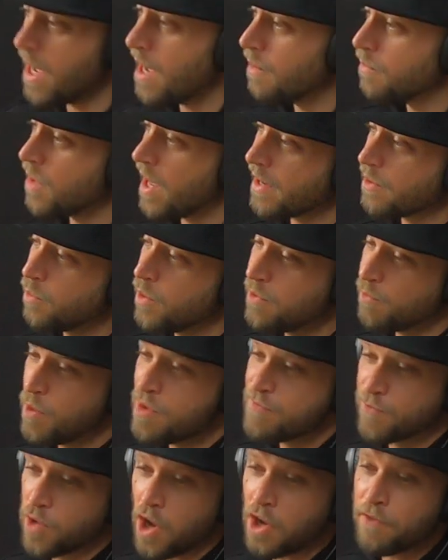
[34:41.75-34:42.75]
Yeah, you... like we,
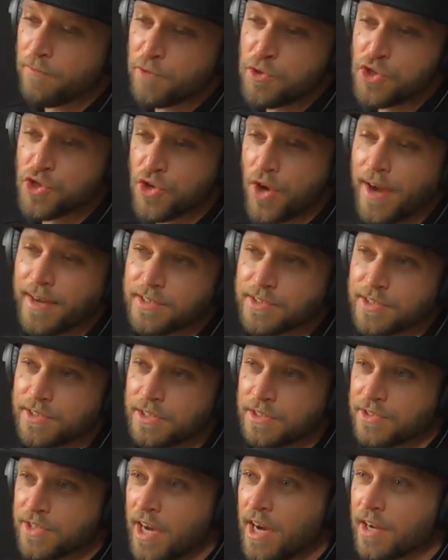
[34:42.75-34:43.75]
we've got a few tracks in
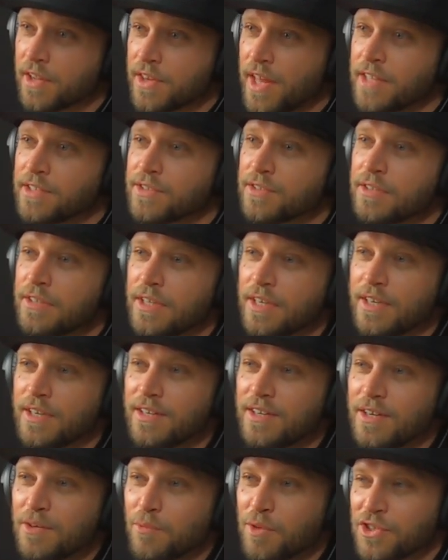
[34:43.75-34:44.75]
the tuck. That's
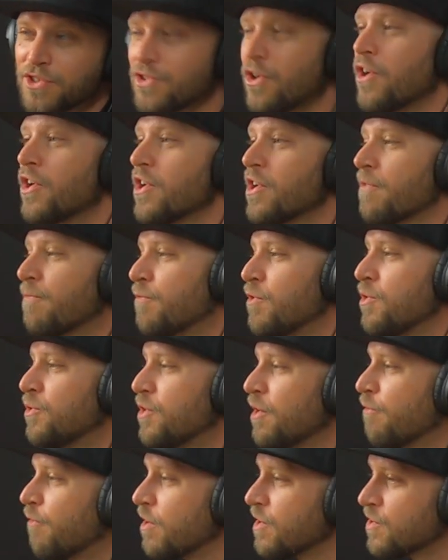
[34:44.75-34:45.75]
the, we started a few
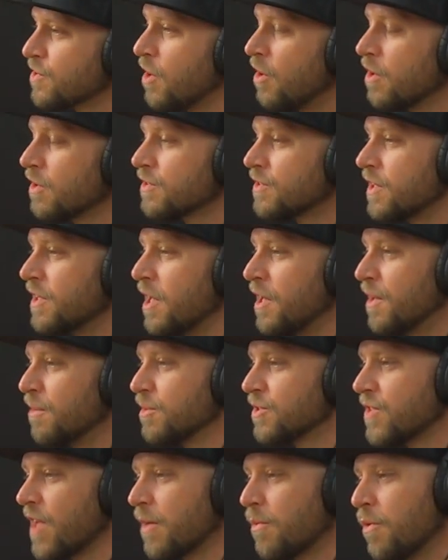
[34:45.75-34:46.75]
different songs and then it
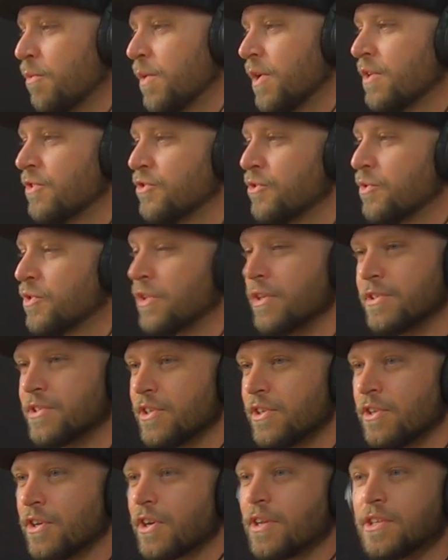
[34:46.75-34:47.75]
was like, what are we going to do with these?
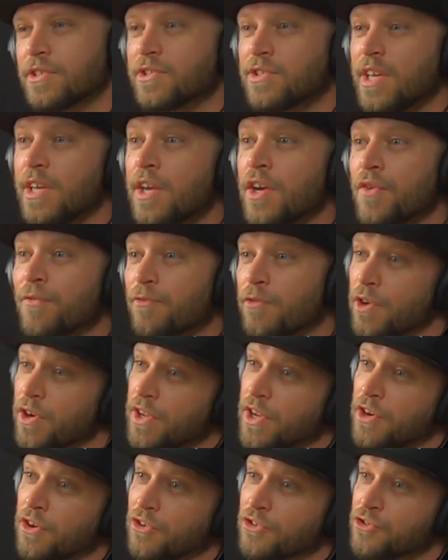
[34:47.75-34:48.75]
They're either going to sit here for a
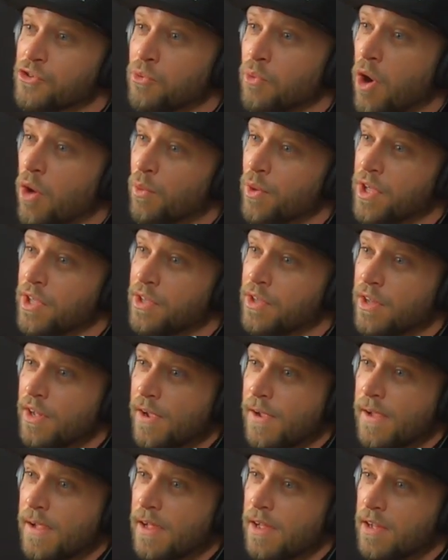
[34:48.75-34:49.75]
year or two while we
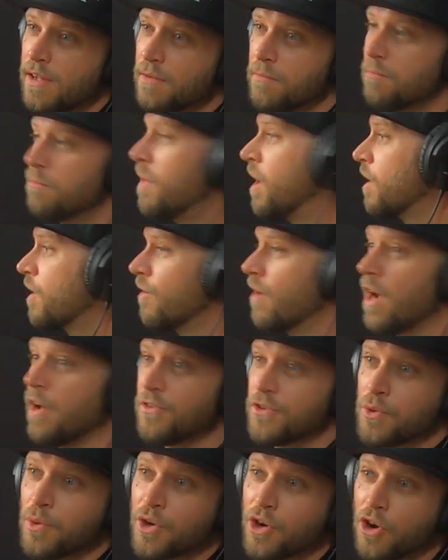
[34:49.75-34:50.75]
muck
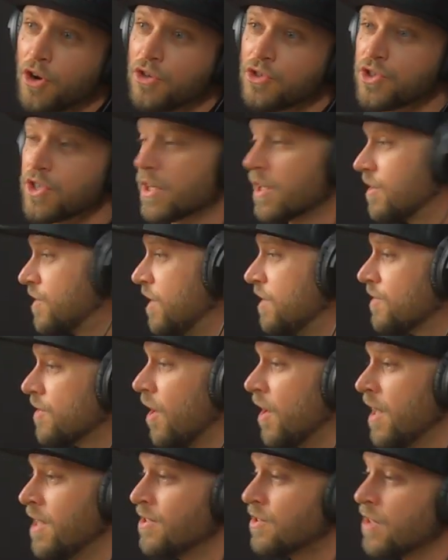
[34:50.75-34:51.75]
around doing our own shit. Cause he's
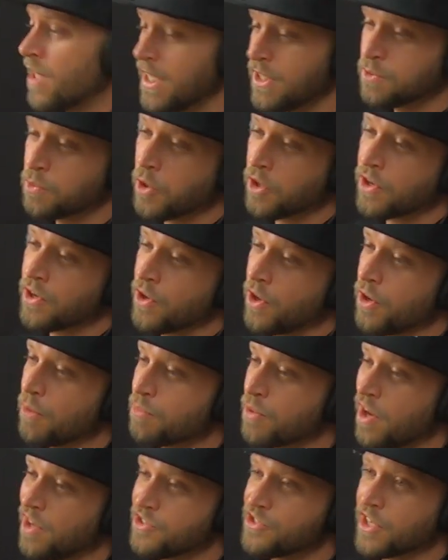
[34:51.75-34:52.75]
got, he's, he's working on a
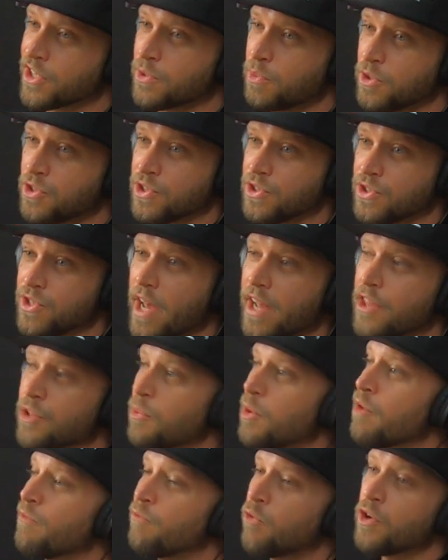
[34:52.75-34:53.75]
project which is like
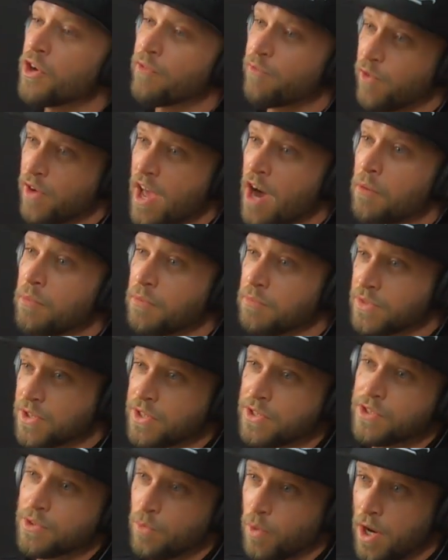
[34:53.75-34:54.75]
three or four different
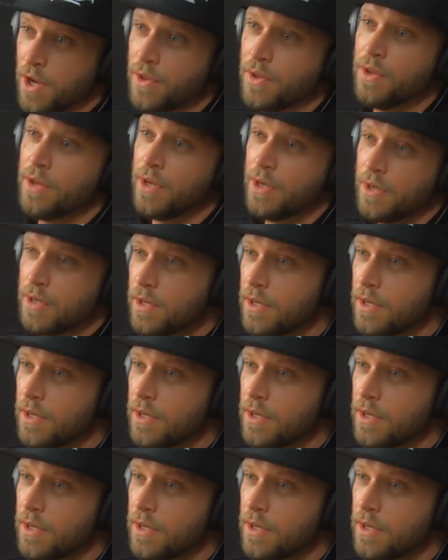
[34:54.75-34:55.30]
albums into one.